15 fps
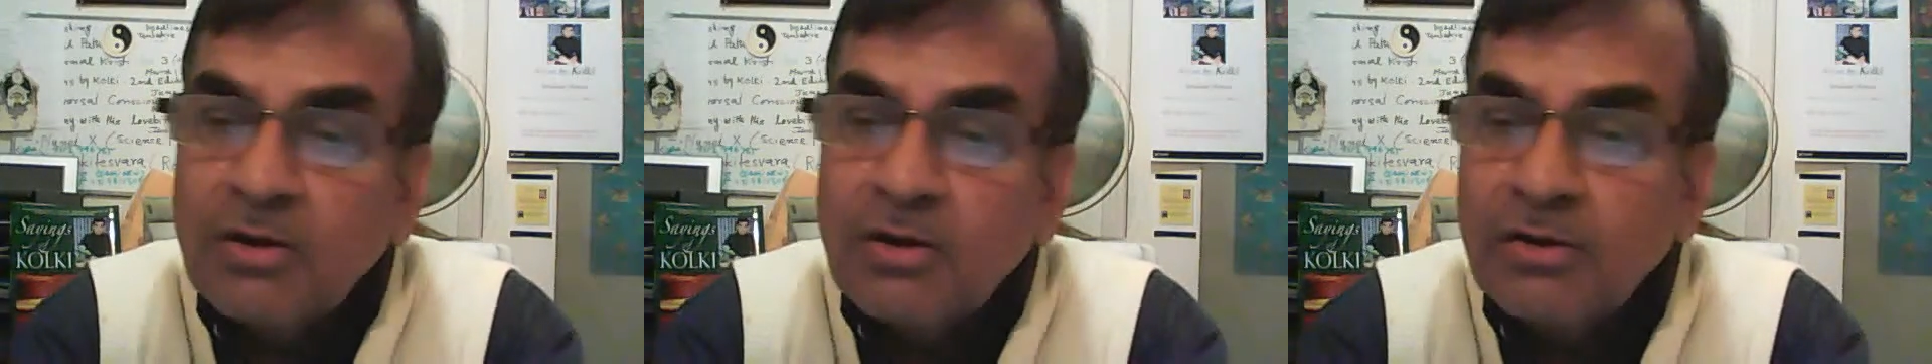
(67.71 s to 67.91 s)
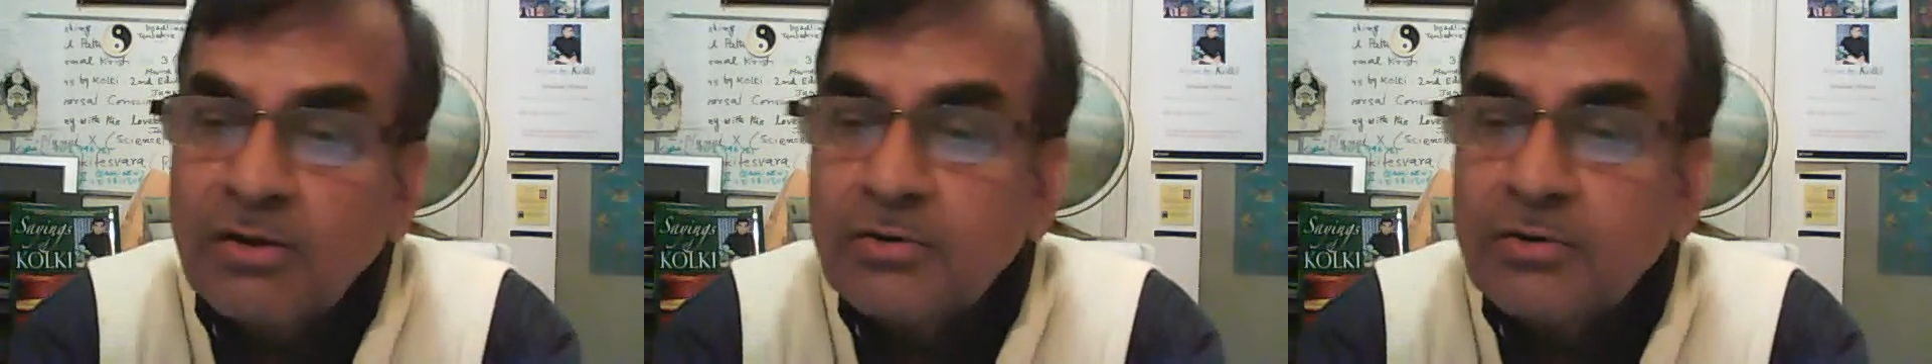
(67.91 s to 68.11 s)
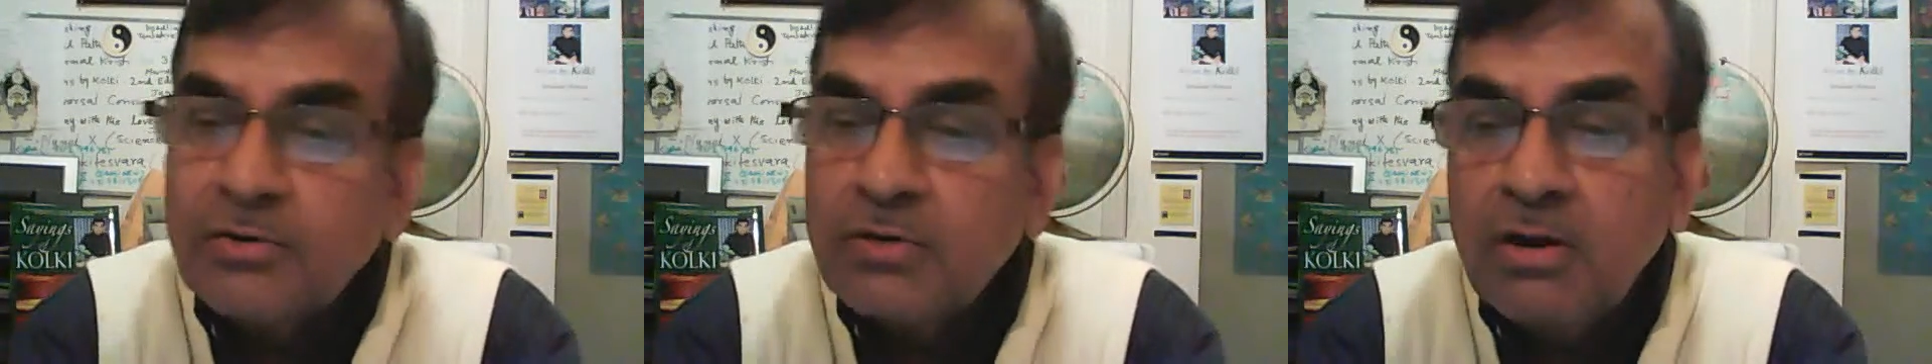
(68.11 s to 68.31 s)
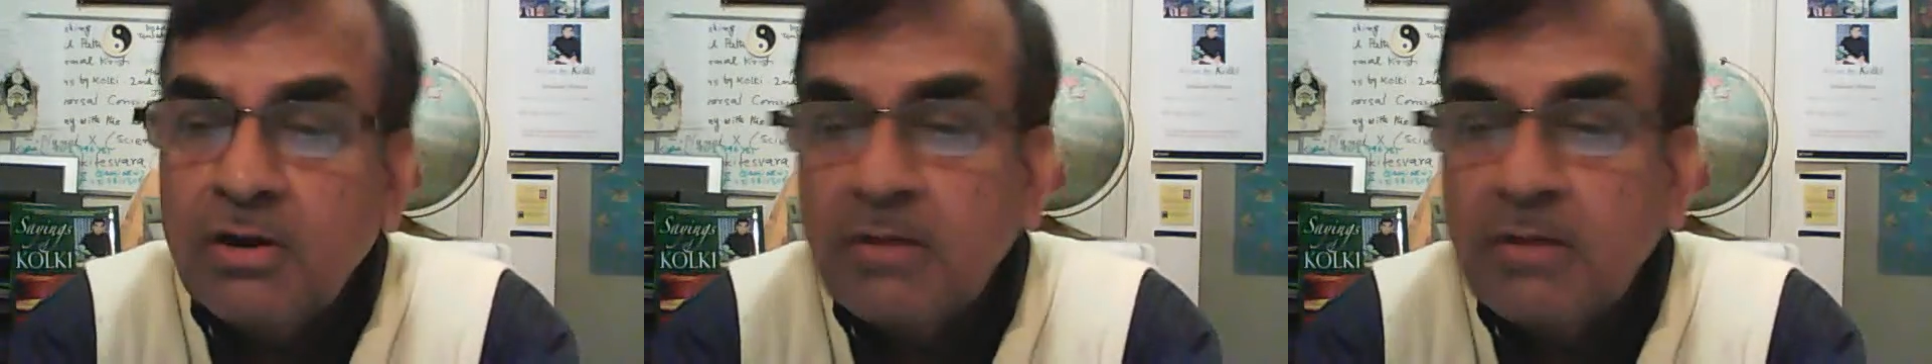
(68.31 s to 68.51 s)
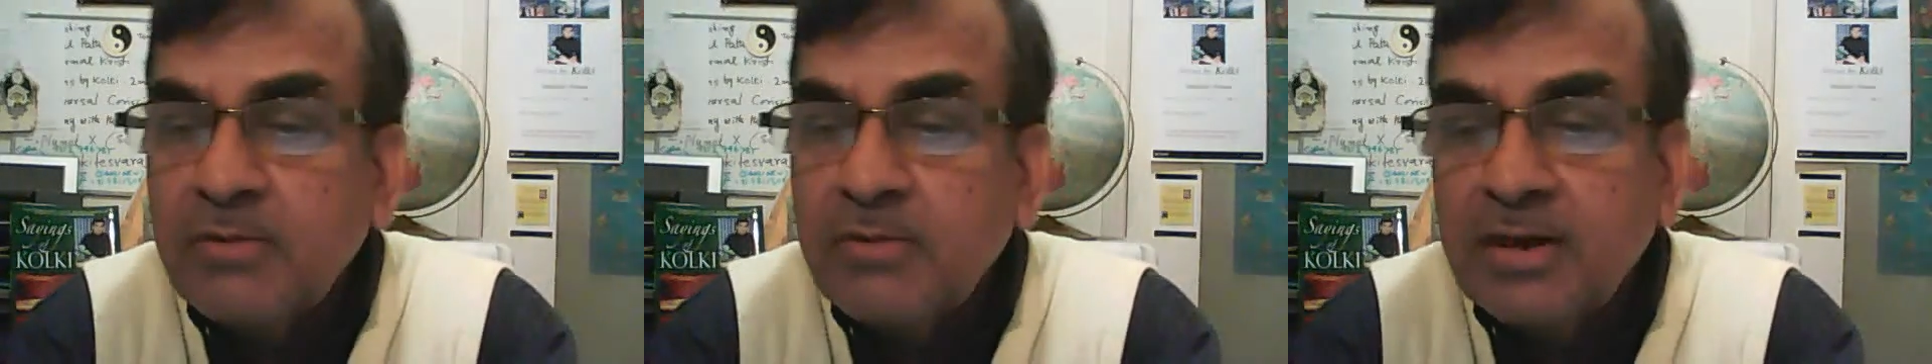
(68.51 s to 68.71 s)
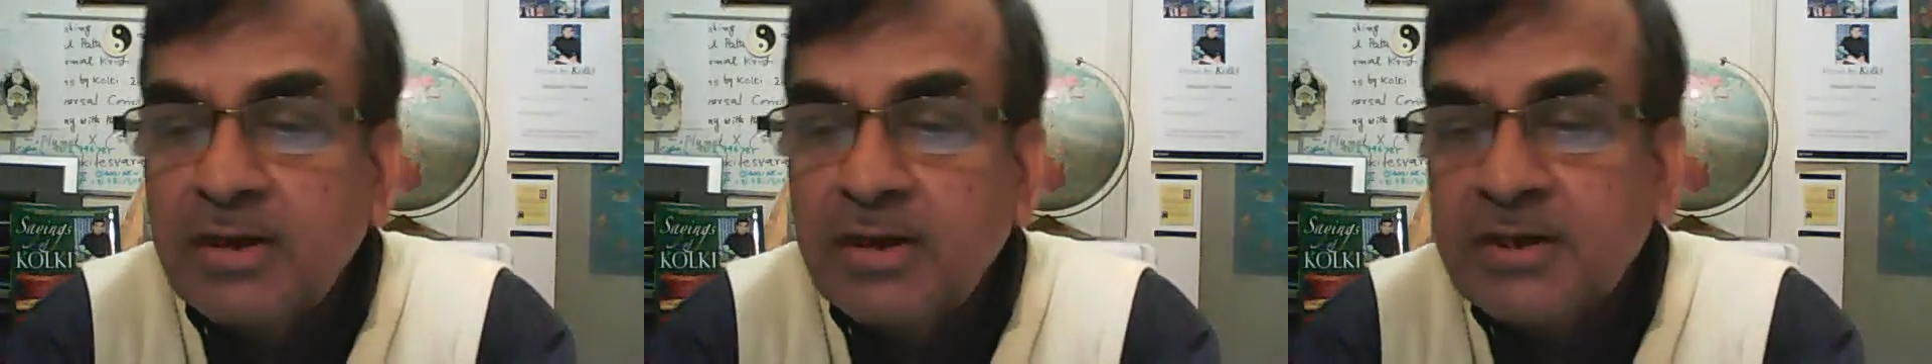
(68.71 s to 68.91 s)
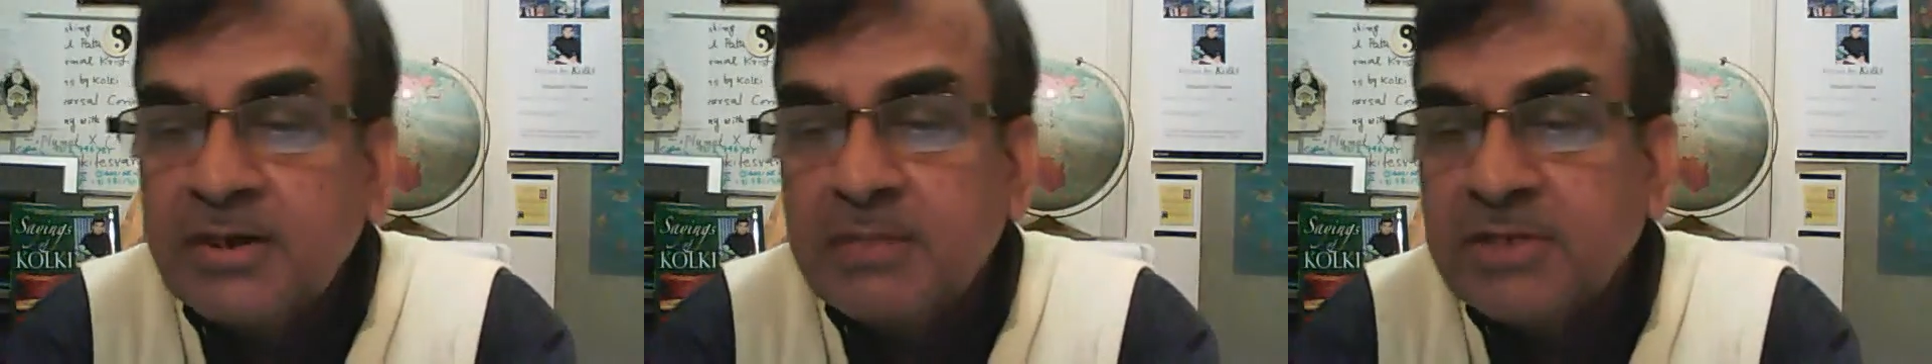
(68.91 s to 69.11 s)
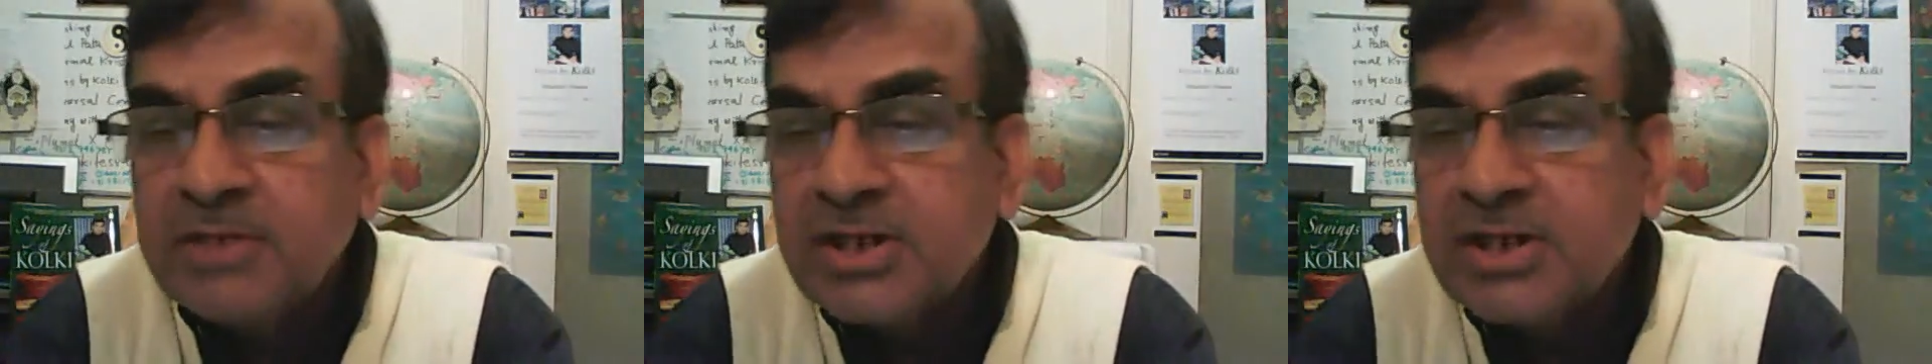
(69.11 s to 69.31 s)
control hormonal
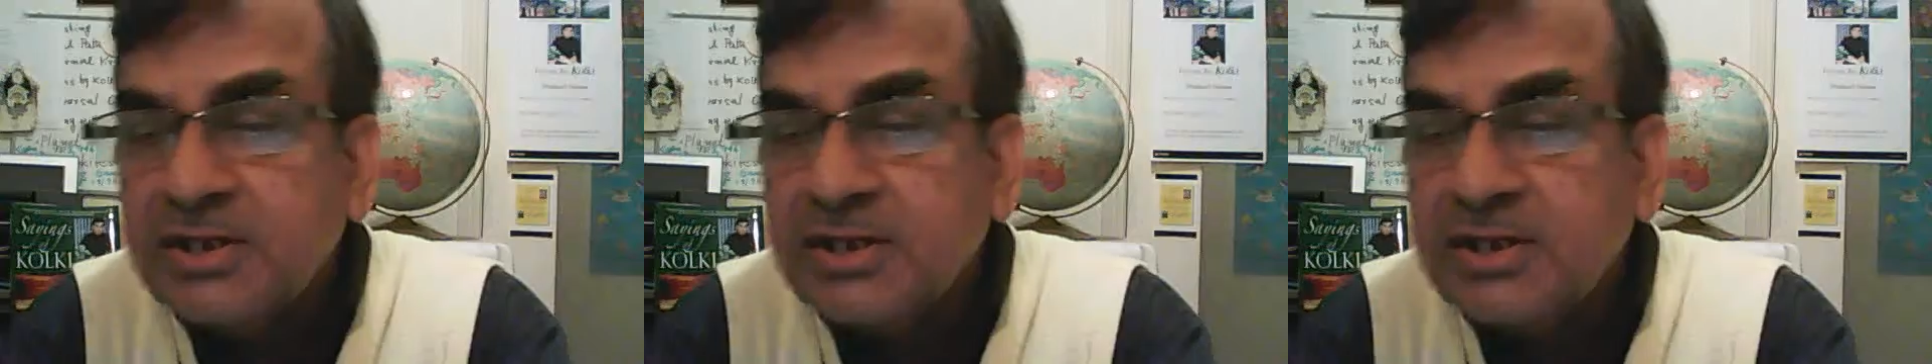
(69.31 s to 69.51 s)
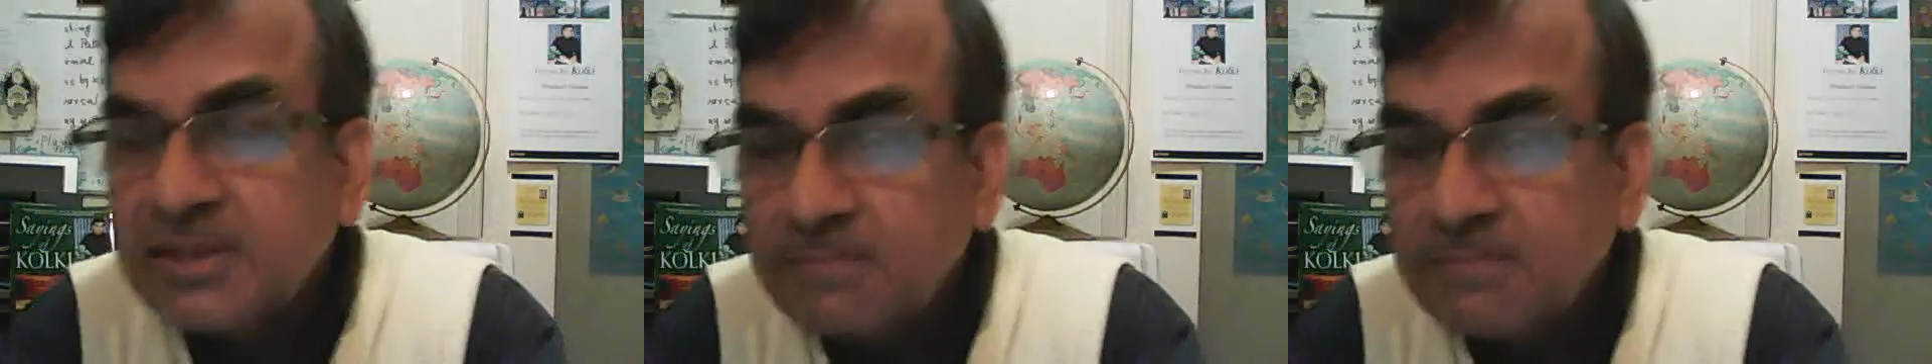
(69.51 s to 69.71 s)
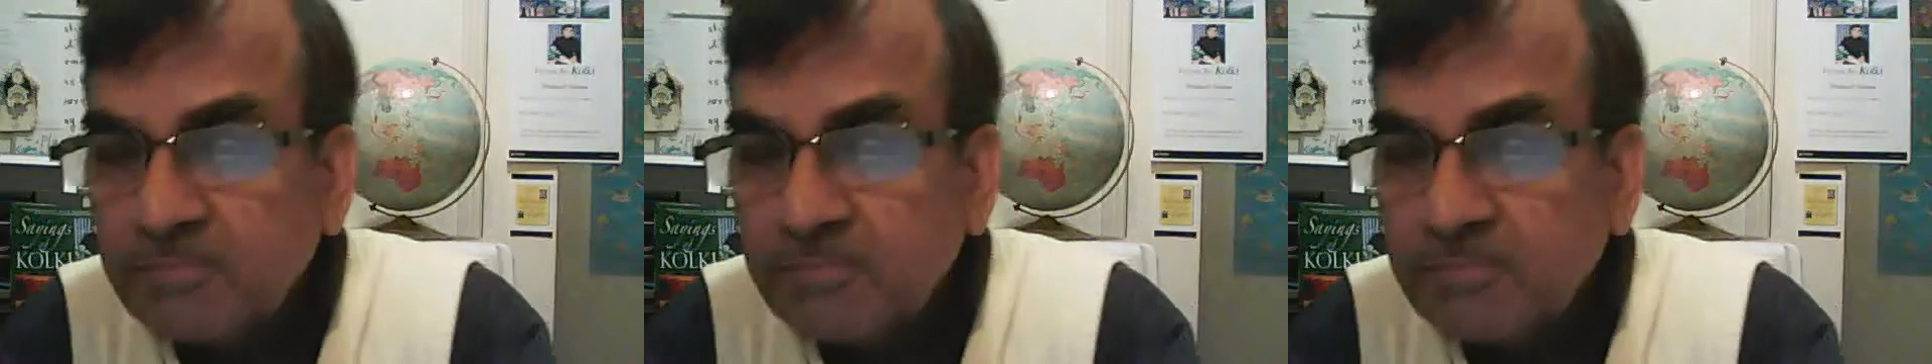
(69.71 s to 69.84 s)
temptations.